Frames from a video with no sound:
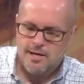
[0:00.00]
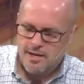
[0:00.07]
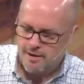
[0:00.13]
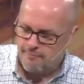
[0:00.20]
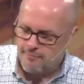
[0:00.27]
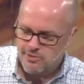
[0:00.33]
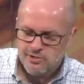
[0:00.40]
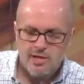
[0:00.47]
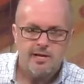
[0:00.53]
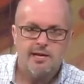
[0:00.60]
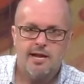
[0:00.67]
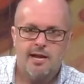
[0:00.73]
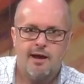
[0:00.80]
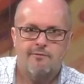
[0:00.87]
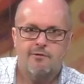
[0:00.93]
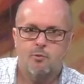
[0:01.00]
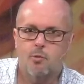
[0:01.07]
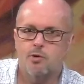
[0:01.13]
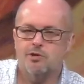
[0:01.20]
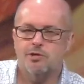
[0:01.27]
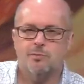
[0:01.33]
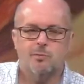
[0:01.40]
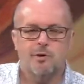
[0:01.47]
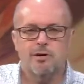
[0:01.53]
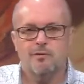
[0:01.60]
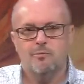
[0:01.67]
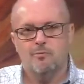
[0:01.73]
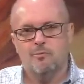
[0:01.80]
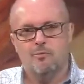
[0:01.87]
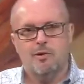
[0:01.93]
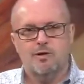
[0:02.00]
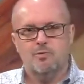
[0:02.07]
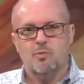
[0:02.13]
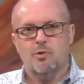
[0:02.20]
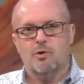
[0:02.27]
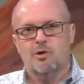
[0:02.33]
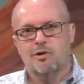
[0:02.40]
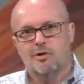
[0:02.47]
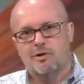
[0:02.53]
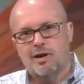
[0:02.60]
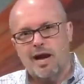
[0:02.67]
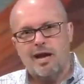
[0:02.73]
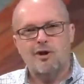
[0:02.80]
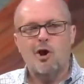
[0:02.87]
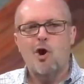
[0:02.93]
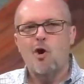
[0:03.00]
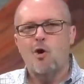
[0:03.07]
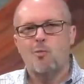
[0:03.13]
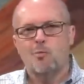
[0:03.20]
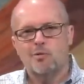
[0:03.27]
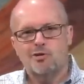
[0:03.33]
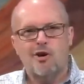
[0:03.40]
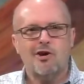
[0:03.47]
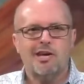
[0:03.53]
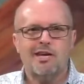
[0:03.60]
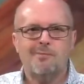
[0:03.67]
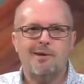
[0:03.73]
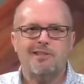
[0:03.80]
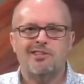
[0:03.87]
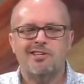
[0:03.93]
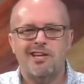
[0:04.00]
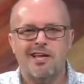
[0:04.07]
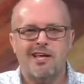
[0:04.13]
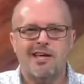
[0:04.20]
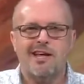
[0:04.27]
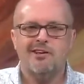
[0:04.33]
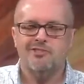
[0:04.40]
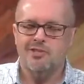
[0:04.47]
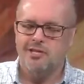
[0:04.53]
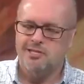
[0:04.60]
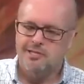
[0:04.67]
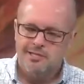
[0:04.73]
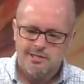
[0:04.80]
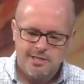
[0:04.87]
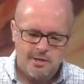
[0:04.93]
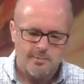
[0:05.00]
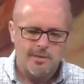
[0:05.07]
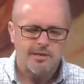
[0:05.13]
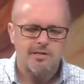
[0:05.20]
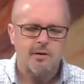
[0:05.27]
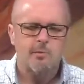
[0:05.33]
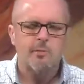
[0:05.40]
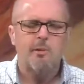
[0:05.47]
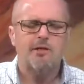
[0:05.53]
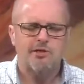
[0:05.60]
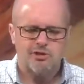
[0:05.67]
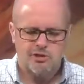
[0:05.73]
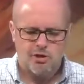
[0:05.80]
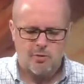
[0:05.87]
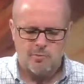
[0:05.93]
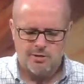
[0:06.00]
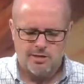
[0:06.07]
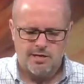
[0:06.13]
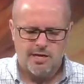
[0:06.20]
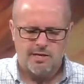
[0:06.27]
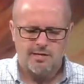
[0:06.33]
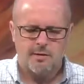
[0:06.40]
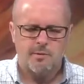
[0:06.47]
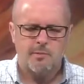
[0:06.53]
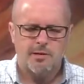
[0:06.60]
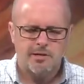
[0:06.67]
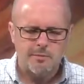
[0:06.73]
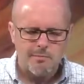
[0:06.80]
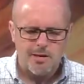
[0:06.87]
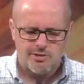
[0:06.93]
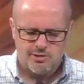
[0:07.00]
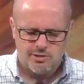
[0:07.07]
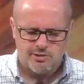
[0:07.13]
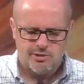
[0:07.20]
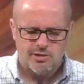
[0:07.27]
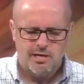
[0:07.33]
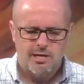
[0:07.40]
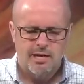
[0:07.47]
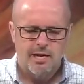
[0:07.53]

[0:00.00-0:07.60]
Every Sunday after worship, as we're at home, we're talking about the day, I'll say, tell me about the sermon today. Tell me about the message.